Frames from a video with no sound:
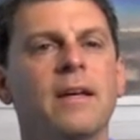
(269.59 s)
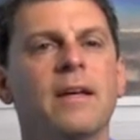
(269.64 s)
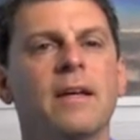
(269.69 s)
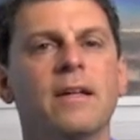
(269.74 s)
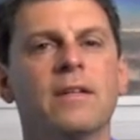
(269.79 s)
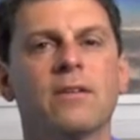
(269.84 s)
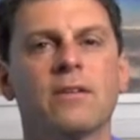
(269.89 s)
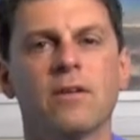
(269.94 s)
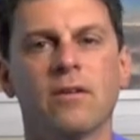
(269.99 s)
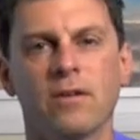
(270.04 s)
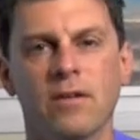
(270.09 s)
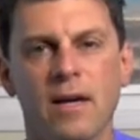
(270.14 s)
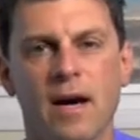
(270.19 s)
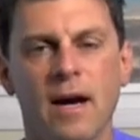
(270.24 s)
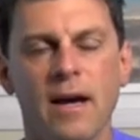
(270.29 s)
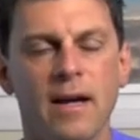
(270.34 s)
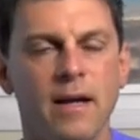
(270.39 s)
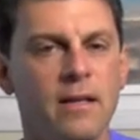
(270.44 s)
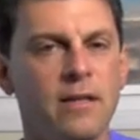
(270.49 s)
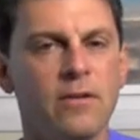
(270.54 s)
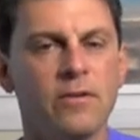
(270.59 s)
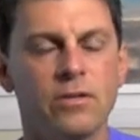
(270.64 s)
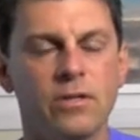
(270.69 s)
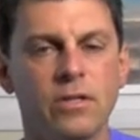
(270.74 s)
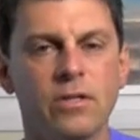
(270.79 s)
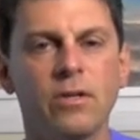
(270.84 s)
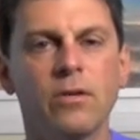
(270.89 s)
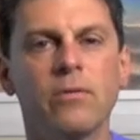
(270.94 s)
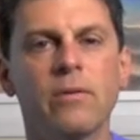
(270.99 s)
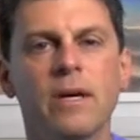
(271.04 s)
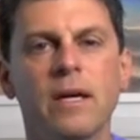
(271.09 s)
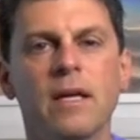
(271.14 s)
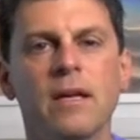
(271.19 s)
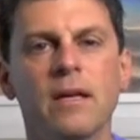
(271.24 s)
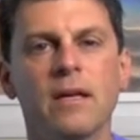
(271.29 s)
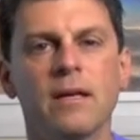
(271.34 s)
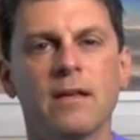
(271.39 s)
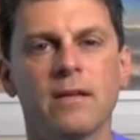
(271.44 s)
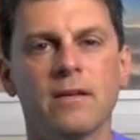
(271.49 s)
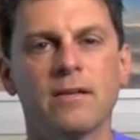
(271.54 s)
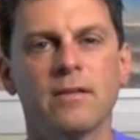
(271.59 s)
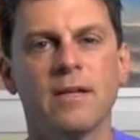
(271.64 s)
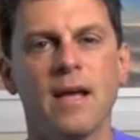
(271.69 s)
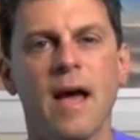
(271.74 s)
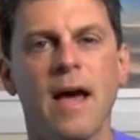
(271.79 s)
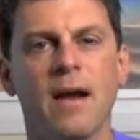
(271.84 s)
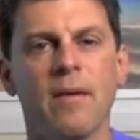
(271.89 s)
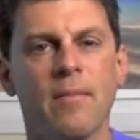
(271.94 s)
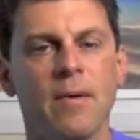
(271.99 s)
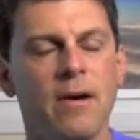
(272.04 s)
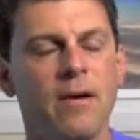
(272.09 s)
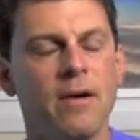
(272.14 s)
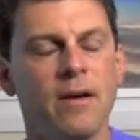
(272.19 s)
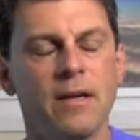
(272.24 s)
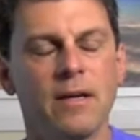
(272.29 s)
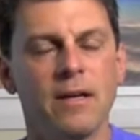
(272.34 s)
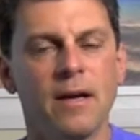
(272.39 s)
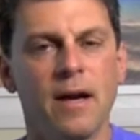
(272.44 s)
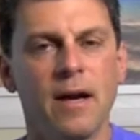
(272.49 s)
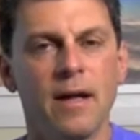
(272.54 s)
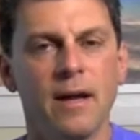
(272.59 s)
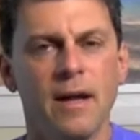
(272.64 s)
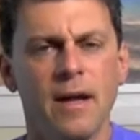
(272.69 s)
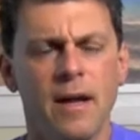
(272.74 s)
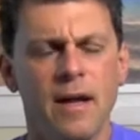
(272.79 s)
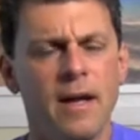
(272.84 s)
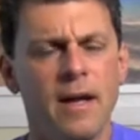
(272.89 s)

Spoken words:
It's their diet. They're still eating the sad American diet.